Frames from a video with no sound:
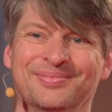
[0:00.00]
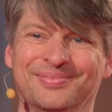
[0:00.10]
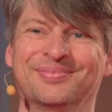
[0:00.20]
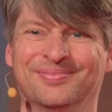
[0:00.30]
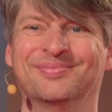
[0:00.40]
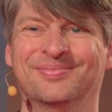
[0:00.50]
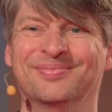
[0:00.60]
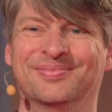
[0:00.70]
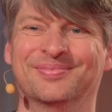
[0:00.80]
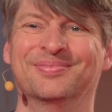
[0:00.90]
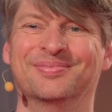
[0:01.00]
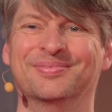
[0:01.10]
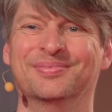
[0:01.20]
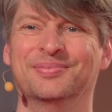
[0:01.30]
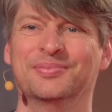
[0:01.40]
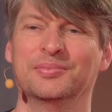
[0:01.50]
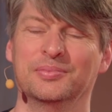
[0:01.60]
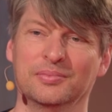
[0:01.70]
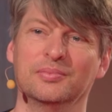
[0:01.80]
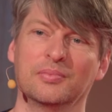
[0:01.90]
so it is a
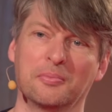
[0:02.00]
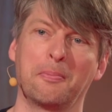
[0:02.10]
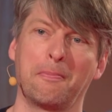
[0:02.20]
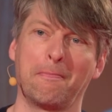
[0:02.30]
community that's